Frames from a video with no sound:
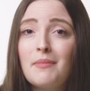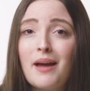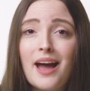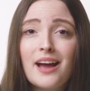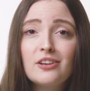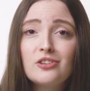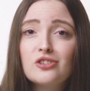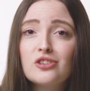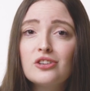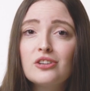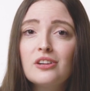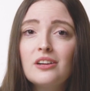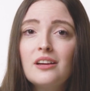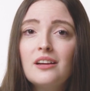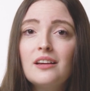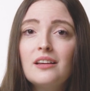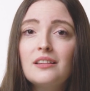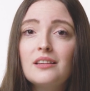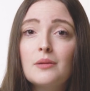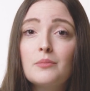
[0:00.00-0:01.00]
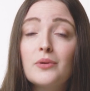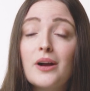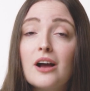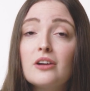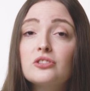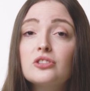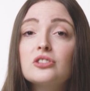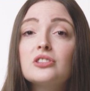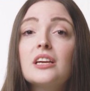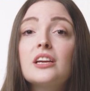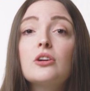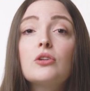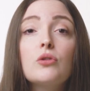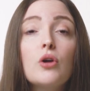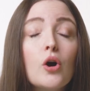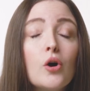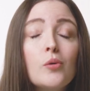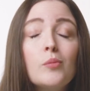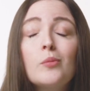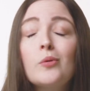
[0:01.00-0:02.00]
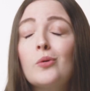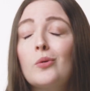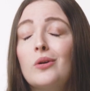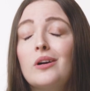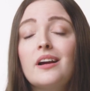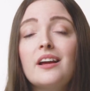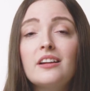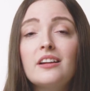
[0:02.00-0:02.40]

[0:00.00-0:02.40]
match, then browsers like Chrome or